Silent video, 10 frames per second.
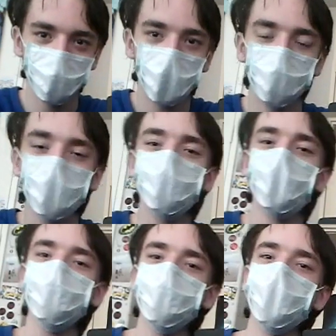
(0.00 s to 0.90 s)
On my
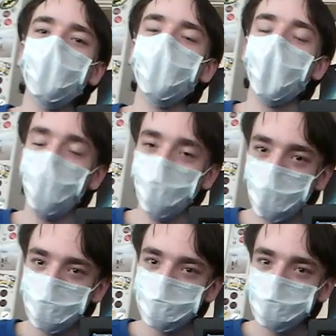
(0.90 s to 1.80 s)
gravestone, I
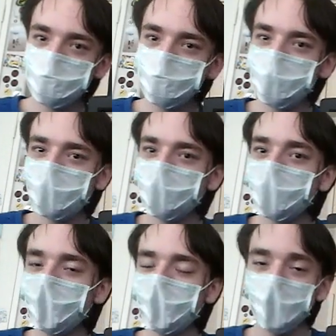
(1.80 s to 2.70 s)
want it to
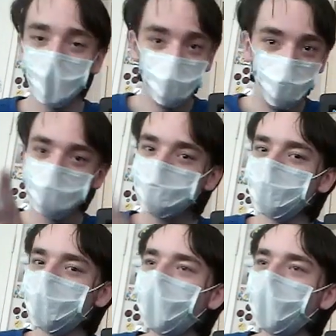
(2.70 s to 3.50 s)
be written